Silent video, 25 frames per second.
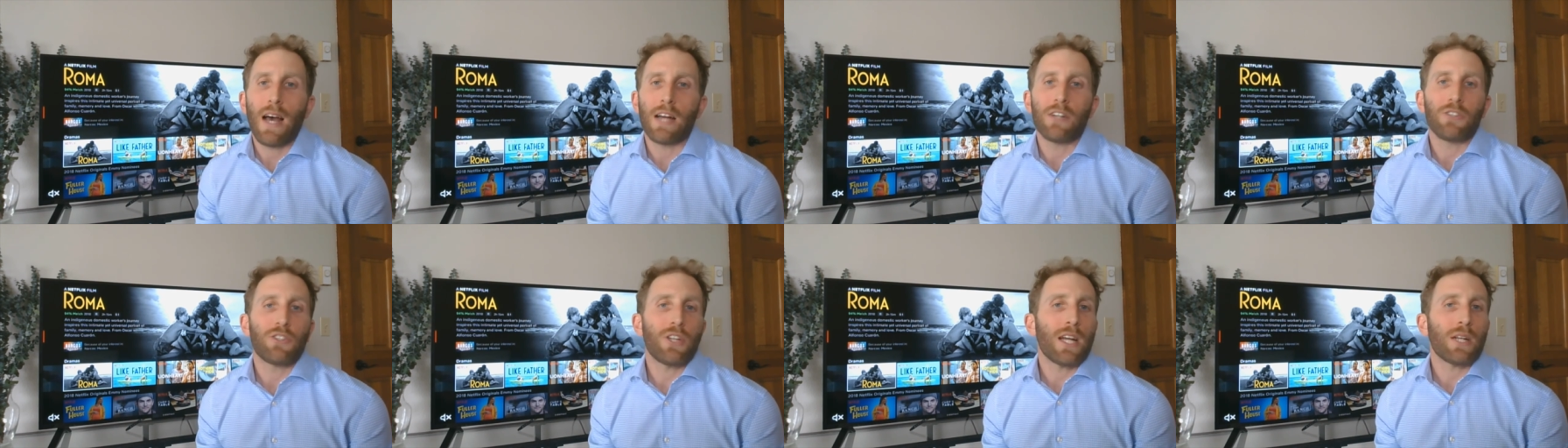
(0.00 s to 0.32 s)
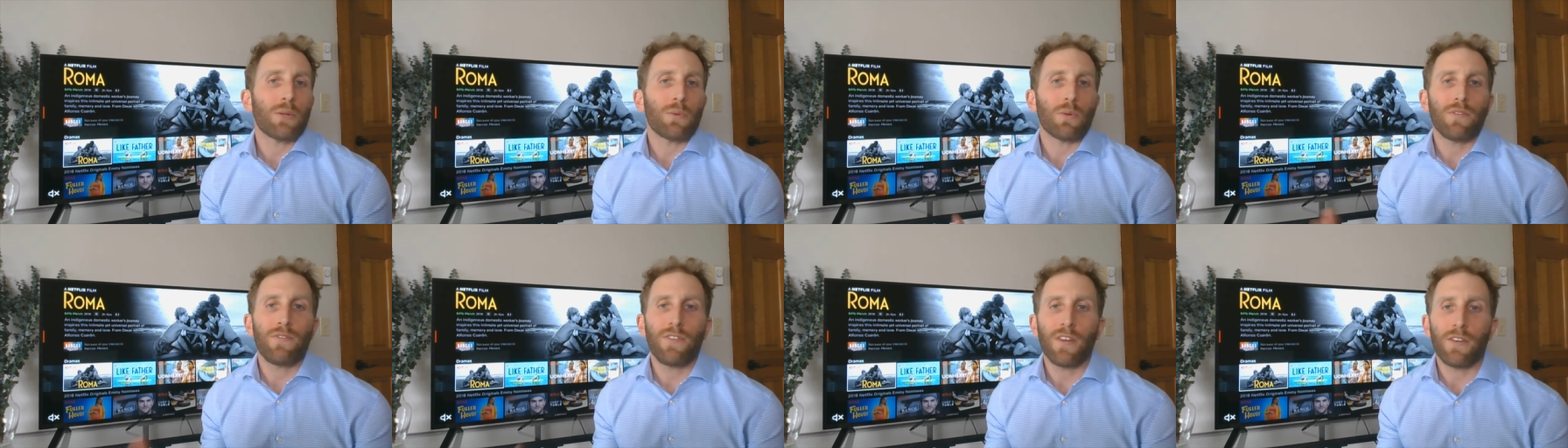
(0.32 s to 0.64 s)
On
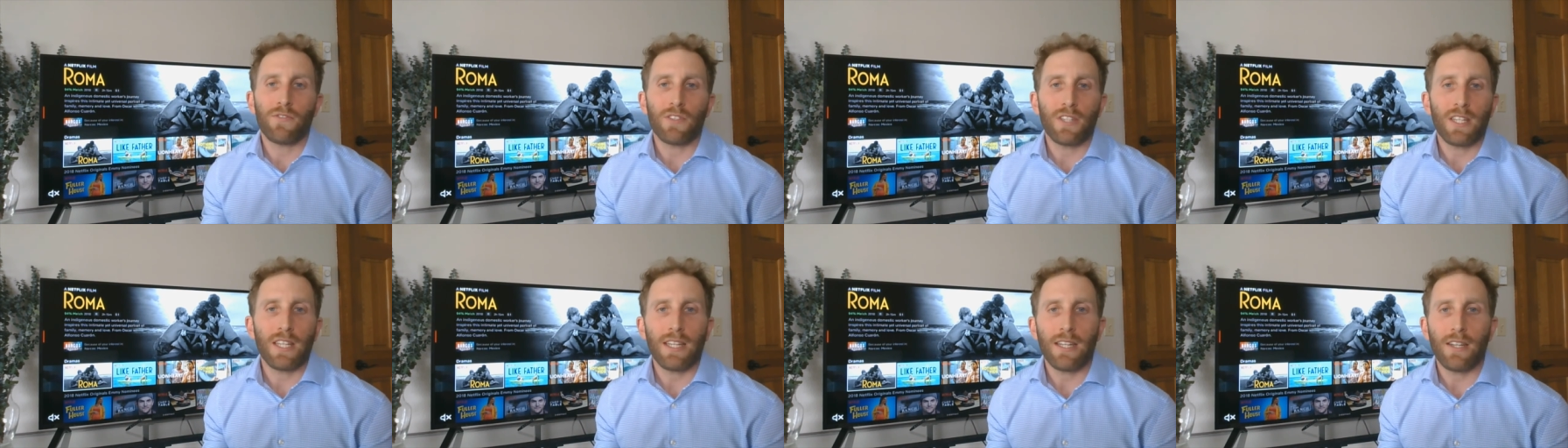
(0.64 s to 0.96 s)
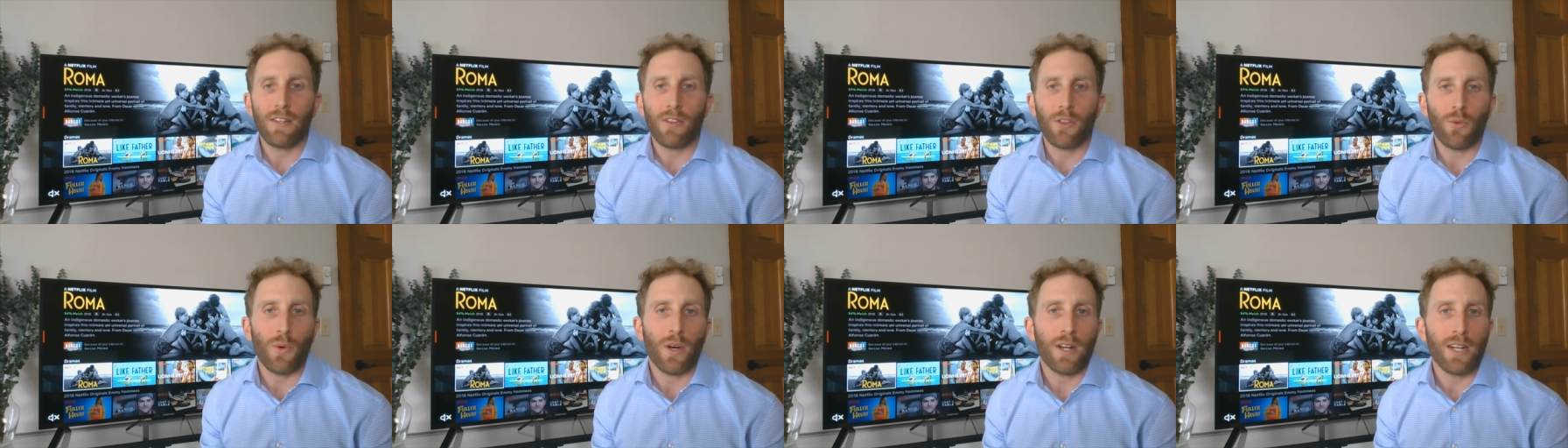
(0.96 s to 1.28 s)
January
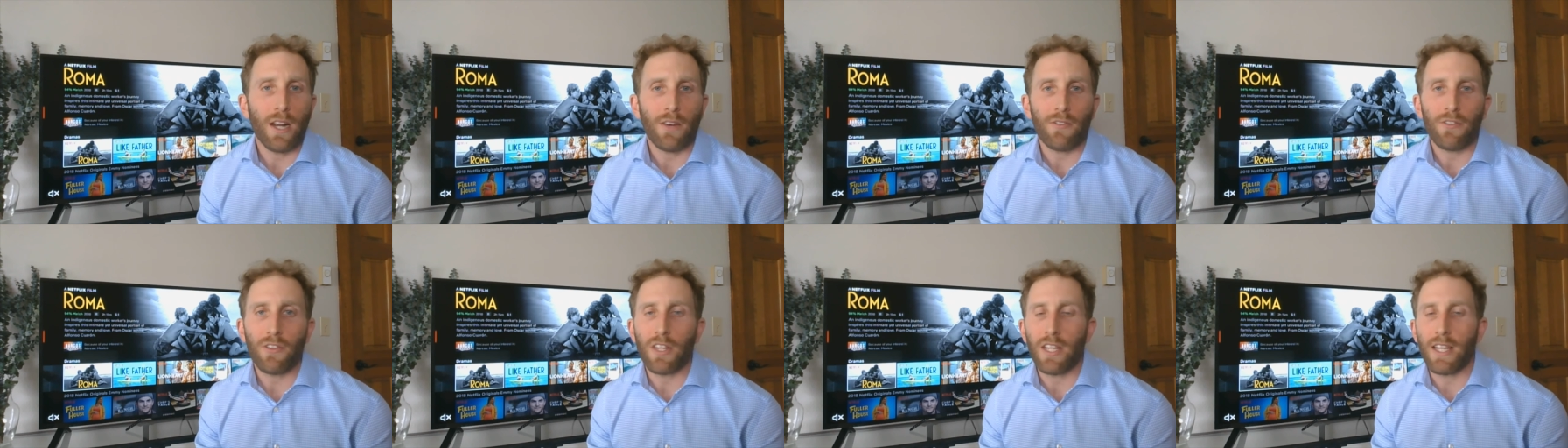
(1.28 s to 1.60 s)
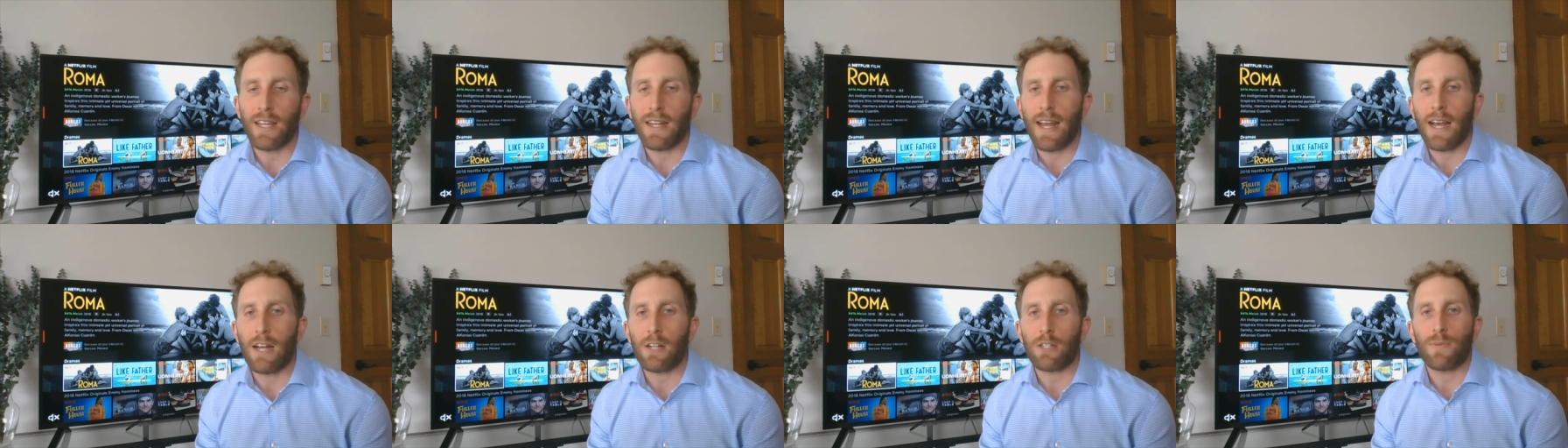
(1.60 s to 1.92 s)
15th, right after the
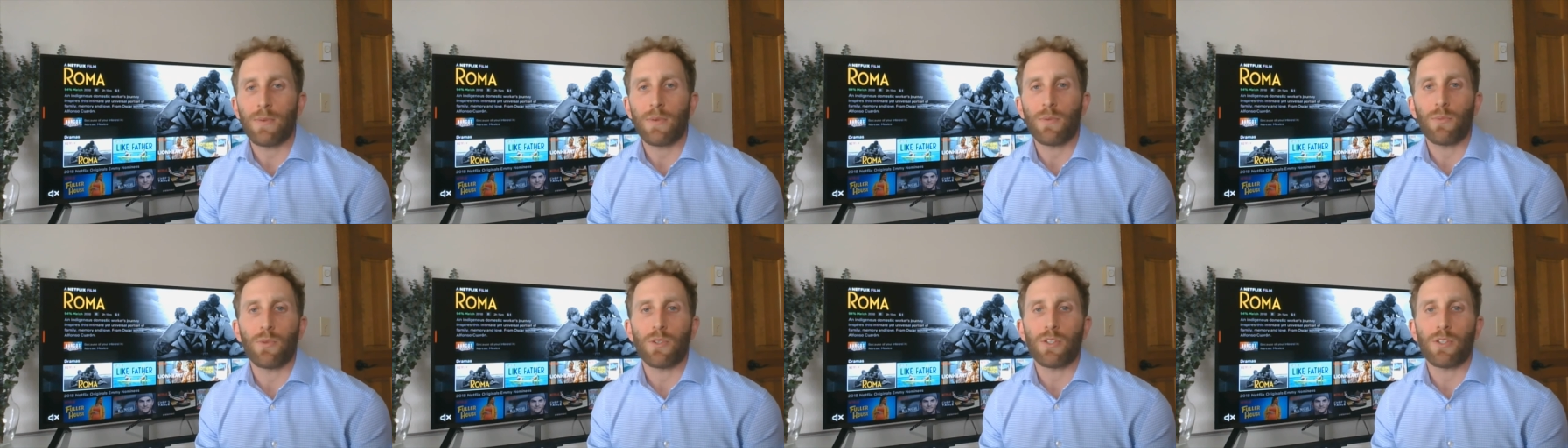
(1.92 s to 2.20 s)
announcement